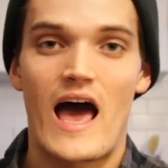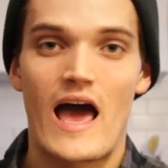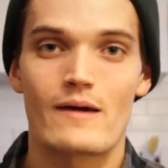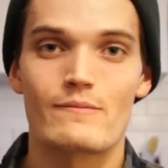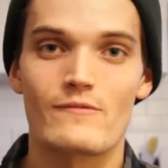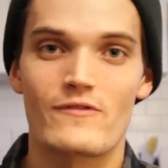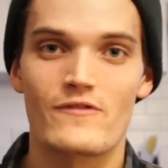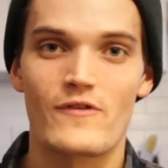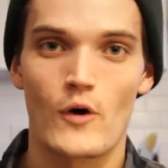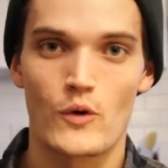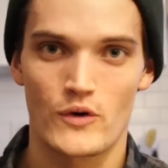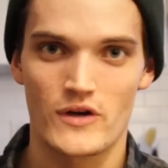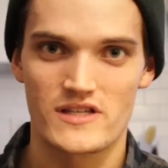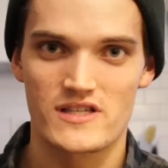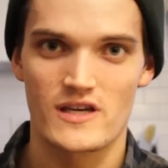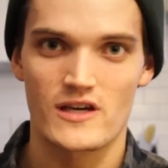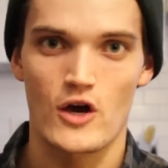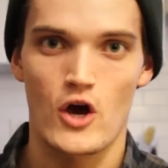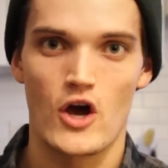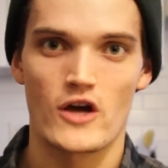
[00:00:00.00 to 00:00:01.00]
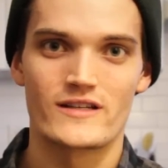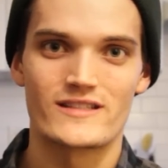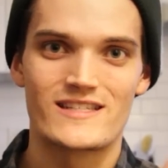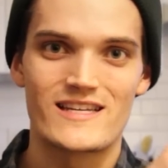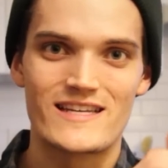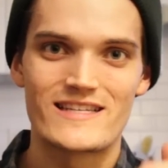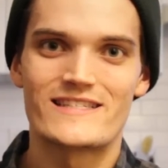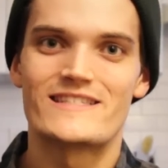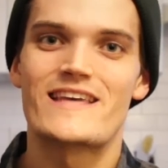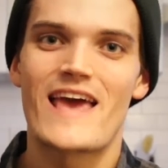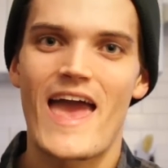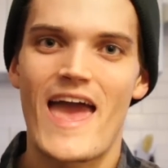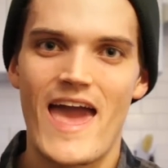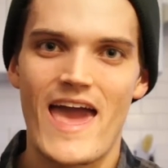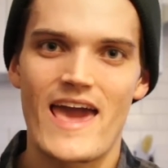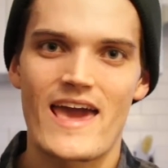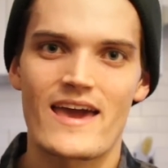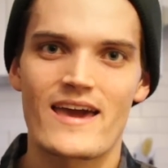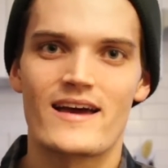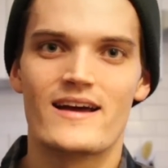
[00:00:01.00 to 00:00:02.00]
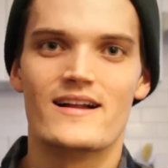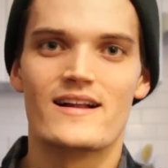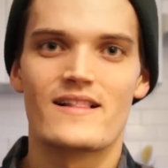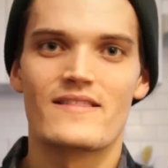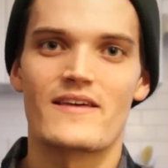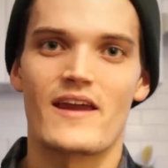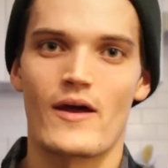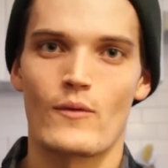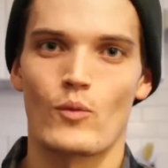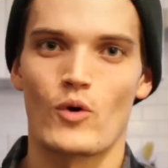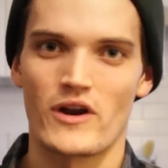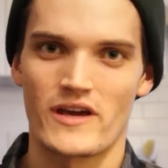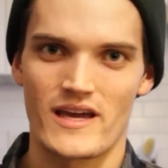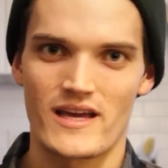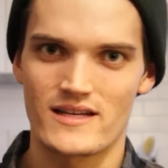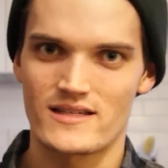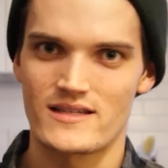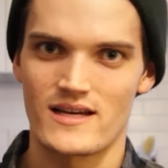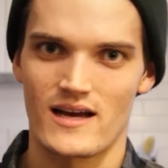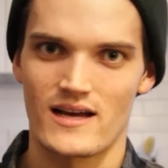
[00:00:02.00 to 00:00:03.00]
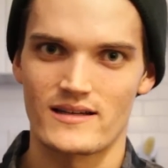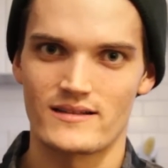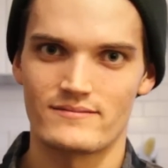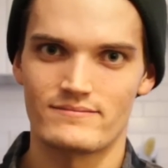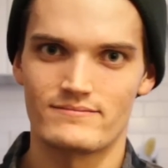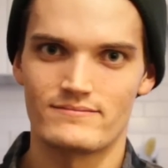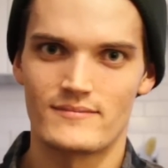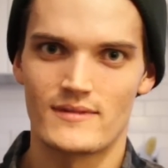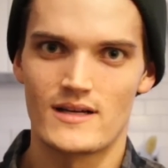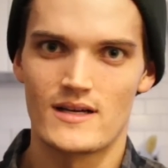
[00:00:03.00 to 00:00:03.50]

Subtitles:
I'm focusing on today that I want to get done.